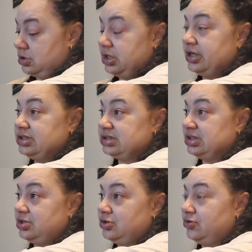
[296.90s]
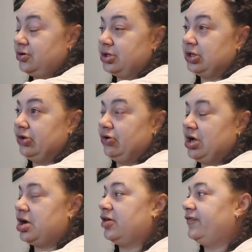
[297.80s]
and he's still doing a little
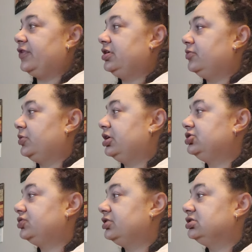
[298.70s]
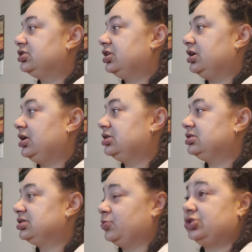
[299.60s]
coughing when he drinks or
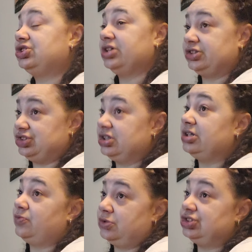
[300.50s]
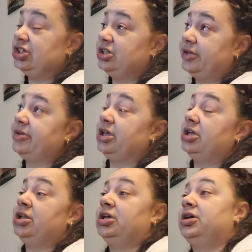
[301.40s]
eats, which it which end up
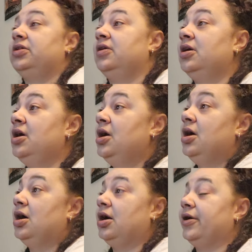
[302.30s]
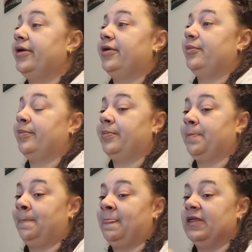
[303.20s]
kicking in. Um,
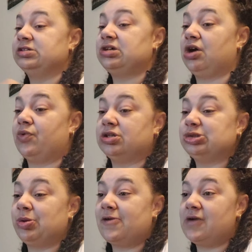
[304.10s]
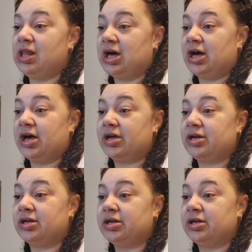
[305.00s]
so around twelve o'clock,